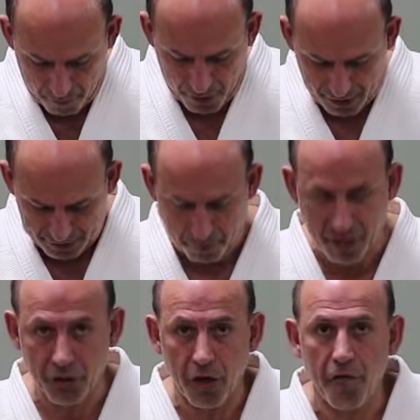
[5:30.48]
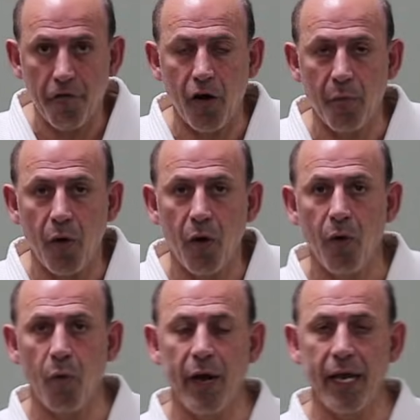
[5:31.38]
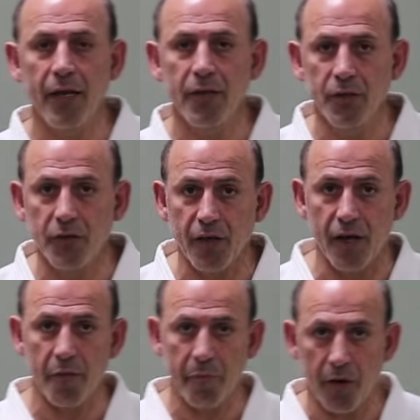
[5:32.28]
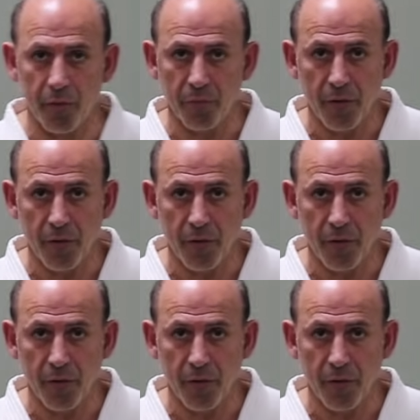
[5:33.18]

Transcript: but it's a much firmer way to tie the belt.